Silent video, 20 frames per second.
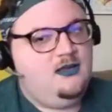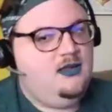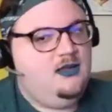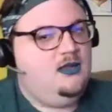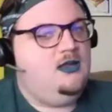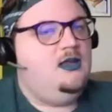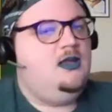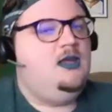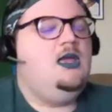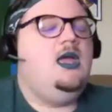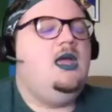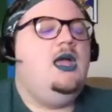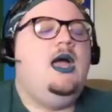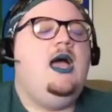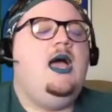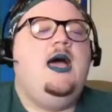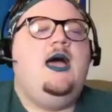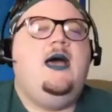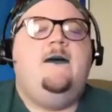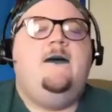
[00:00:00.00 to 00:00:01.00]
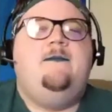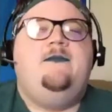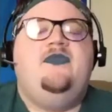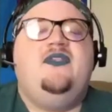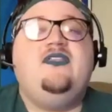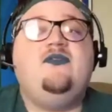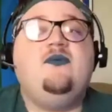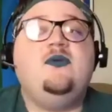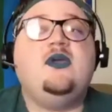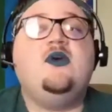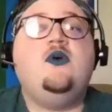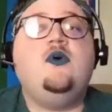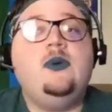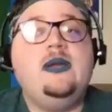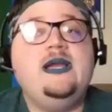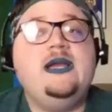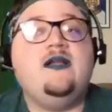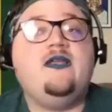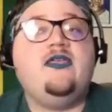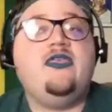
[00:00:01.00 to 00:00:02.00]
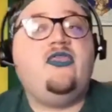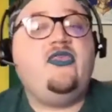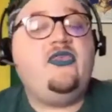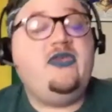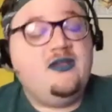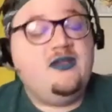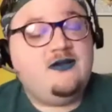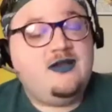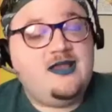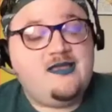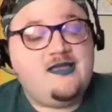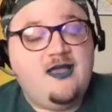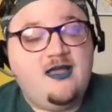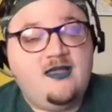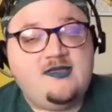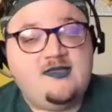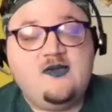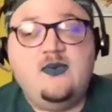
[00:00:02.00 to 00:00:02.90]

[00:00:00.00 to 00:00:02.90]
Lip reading: Yeah. So that's what queer theory does.